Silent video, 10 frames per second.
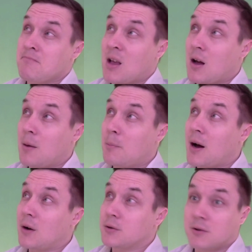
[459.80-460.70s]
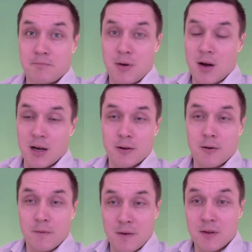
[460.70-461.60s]
about
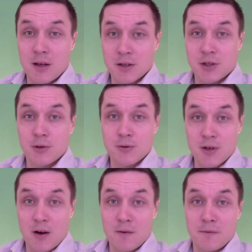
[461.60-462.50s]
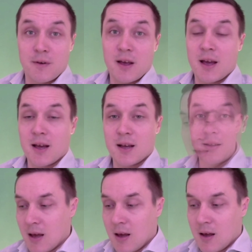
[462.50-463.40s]
150 issues of, mm-hmm.
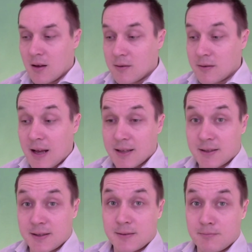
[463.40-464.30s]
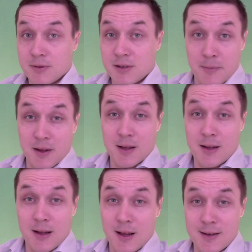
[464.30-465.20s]
and that's something that
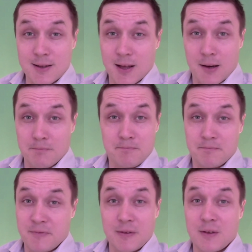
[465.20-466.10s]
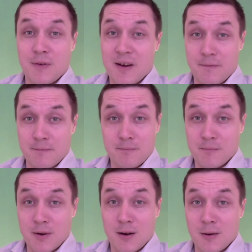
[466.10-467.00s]
that has like a 55
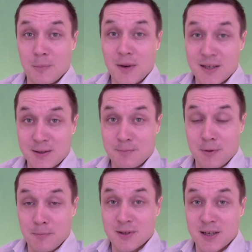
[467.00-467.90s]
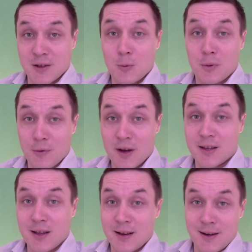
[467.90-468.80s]
uh, plus percent open
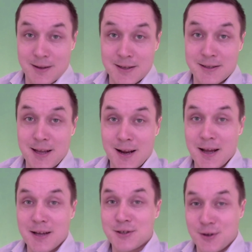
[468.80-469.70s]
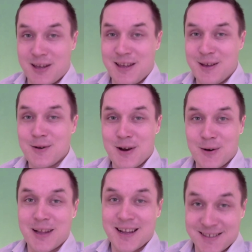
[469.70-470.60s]
rate. And at this mm. day and age, you, you know
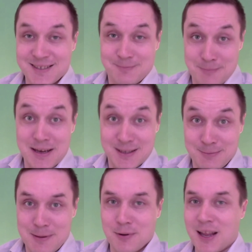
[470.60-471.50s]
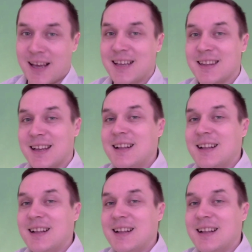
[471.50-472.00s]
that's yeah. because people like it. That's